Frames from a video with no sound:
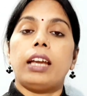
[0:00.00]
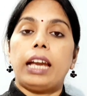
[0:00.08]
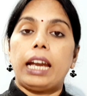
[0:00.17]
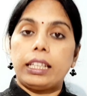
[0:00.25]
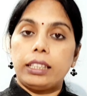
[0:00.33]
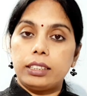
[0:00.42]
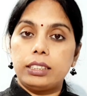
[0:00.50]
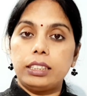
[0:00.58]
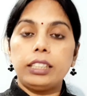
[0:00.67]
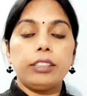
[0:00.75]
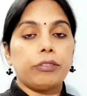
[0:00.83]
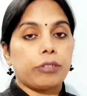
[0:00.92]

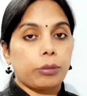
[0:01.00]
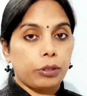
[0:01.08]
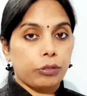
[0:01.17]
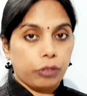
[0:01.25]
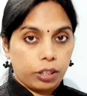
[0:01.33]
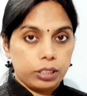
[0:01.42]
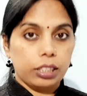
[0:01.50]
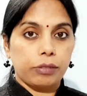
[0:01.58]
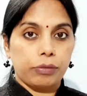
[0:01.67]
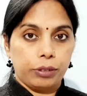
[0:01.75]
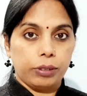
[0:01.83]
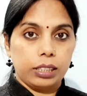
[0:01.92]
energy from the fossil
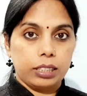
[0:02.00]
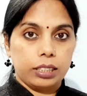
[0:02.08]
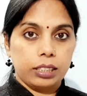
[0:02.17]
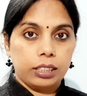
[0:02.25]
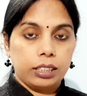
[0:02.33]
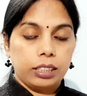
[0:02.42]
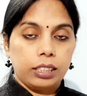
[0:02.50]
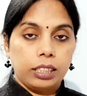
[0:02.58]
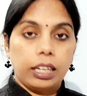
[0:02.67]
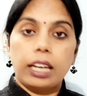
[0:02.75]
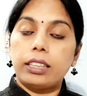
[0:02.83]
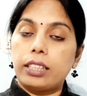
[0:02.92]
fuels,
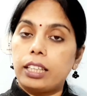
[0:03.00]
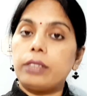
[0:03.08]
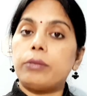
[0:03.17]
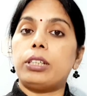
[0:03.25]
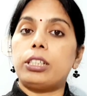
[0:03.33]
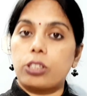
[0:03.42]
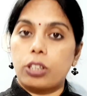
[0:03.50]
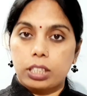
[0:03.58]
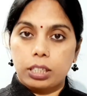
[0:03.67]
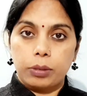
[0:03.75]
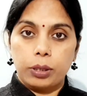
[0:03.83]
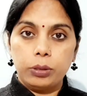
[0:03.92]
and then we'll talk
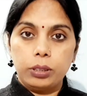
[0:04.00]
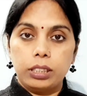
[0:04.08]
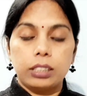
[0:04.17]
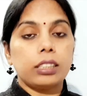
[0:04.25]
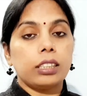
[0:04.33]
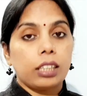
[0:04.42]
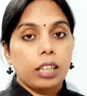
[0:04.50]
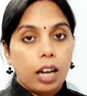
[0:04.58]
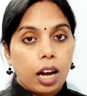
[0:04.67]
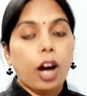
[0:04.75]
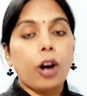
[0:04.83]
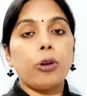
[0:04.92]
about
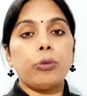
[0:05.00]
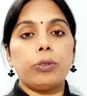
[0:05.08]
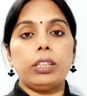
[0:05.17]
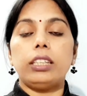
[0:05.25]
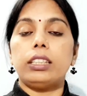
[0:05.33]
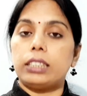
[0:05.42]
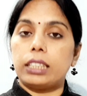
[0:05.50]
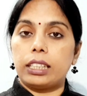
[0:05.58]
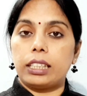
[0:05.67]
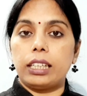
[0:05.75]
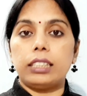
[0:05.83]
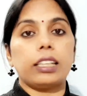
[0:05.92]
how we
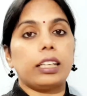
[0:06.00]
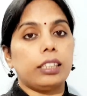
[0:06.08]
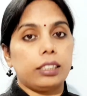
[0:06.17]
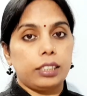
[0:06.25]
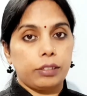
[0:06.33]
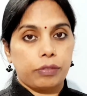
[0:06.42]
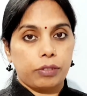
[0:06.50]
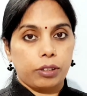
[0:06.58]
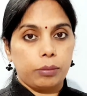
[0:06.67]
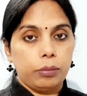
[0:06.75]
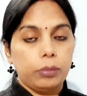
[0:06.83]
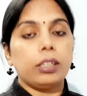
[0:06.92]
generate energy
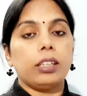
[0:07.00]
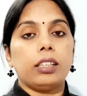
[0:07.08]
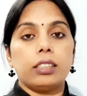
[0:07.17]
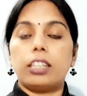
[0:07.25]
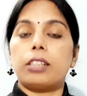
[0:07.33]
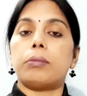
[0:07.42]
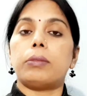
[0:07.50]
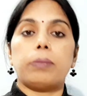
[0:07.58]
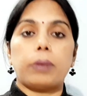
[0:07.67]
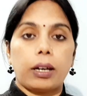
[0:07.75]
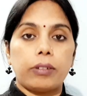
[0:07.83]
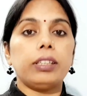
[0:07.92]
from thermal
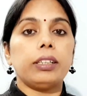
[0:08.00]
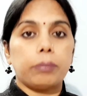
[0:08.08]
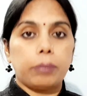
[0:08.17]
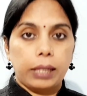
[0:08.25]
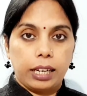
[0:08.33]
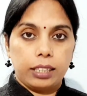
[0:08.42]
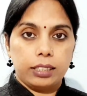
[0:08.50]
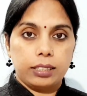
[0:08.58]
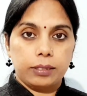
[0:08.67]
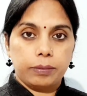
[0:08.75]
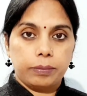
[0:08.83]
power plants.